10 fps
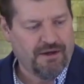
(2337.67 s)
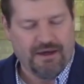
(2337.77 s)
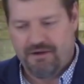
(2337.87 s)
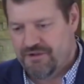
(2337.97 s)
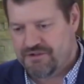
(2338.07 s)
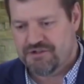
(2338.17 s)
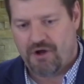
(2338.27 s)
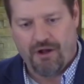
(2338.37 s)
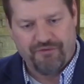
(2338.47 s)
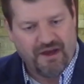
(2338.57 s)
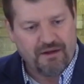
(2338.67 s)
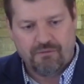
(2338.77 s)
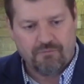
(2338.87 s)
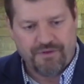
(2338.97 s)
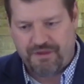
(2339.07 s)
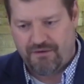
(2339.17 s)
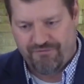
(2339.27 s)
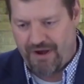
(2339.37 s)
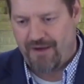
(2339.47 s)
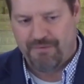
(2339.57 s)
and this is all done in within
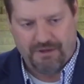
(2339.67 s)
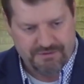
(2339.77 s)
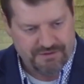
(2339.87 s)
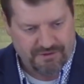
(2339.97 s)
five minutes.